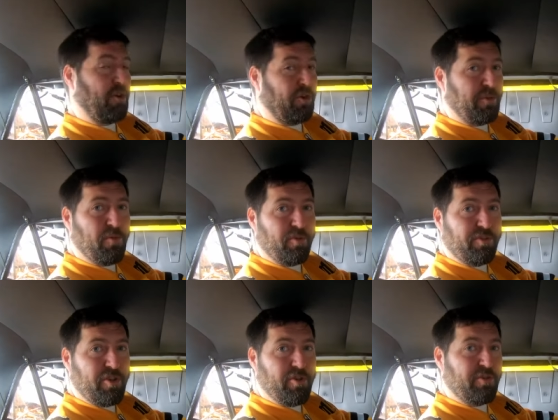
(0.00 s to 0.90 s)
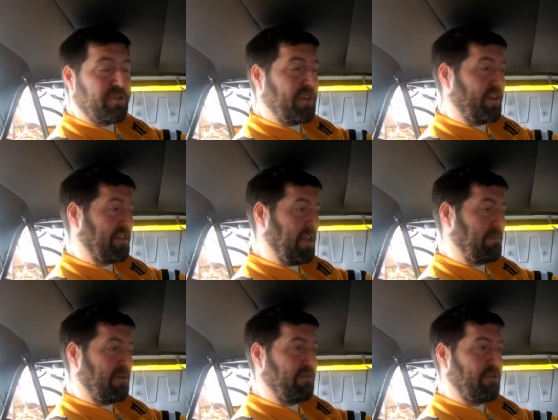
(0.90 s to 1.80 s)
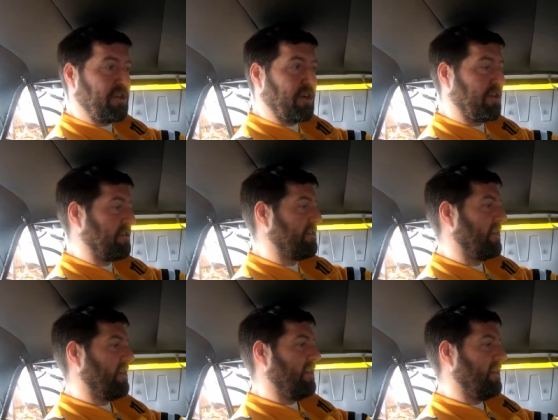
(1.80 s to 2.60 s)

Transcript: told him it was used, he accepted the return,